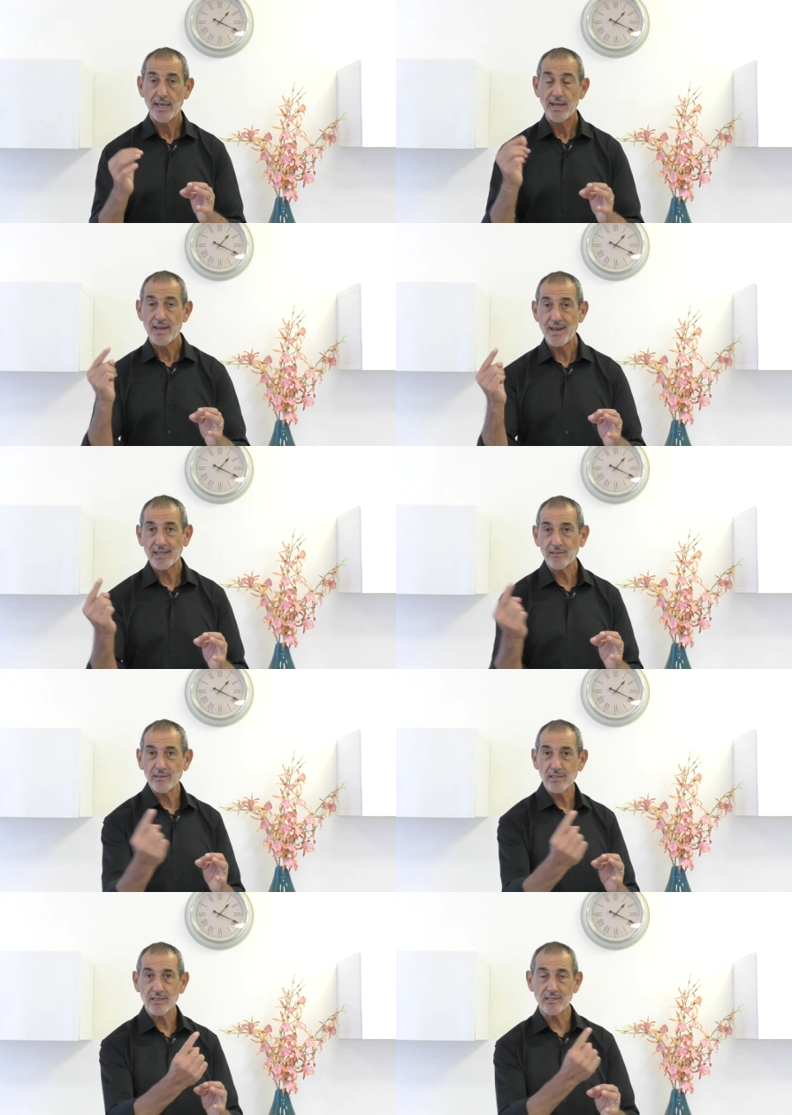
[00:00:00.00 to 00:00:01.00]
not in
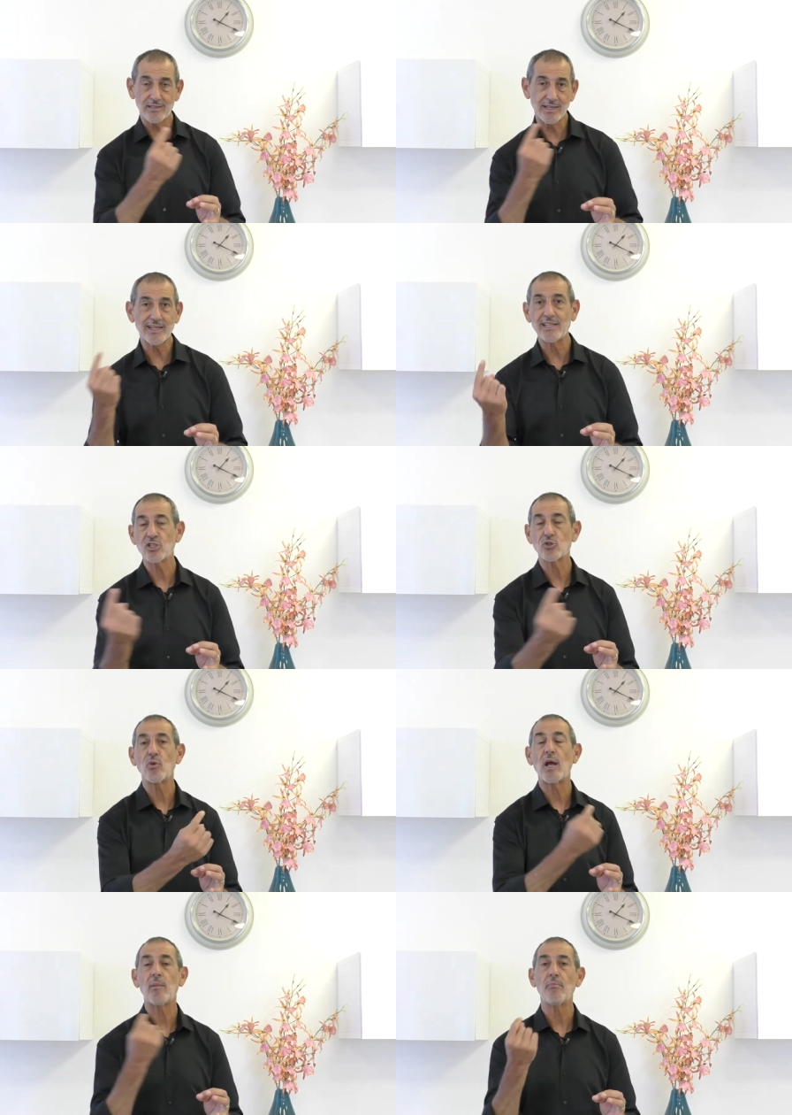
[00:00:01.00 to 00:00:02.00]
the sickness
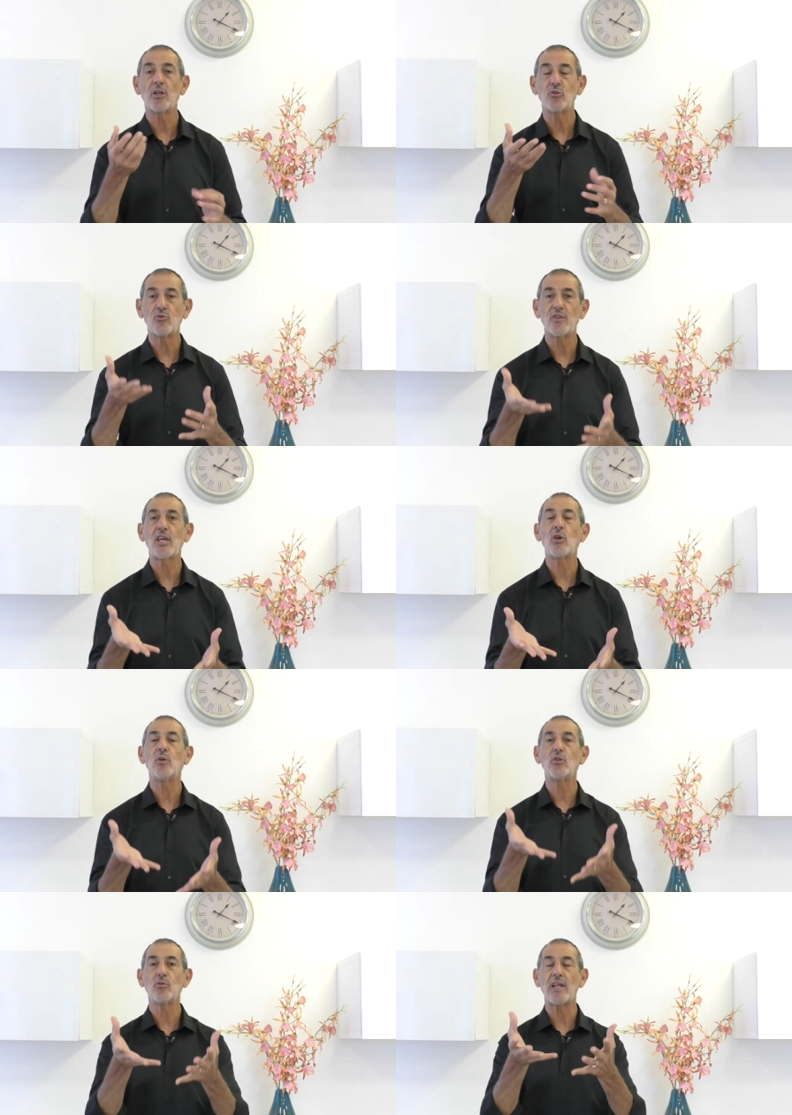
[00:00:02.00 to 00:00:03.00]
realm, but to take you
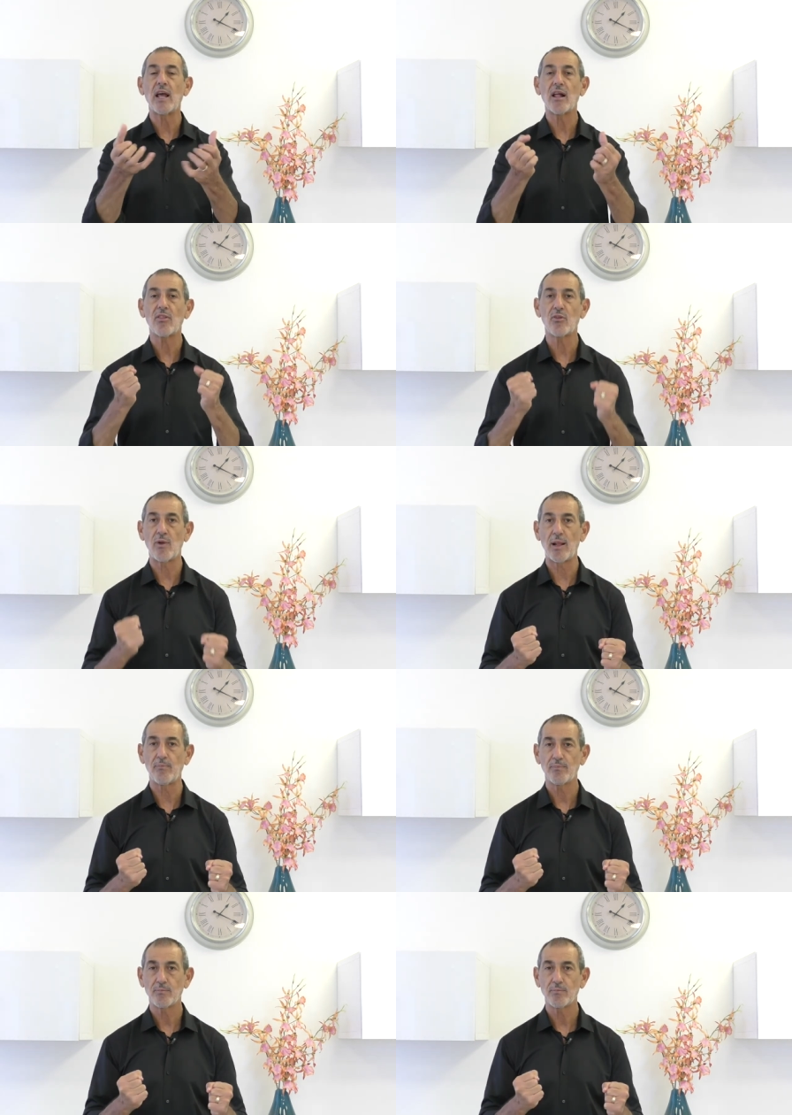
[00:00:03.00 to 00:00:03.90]
into the health realm.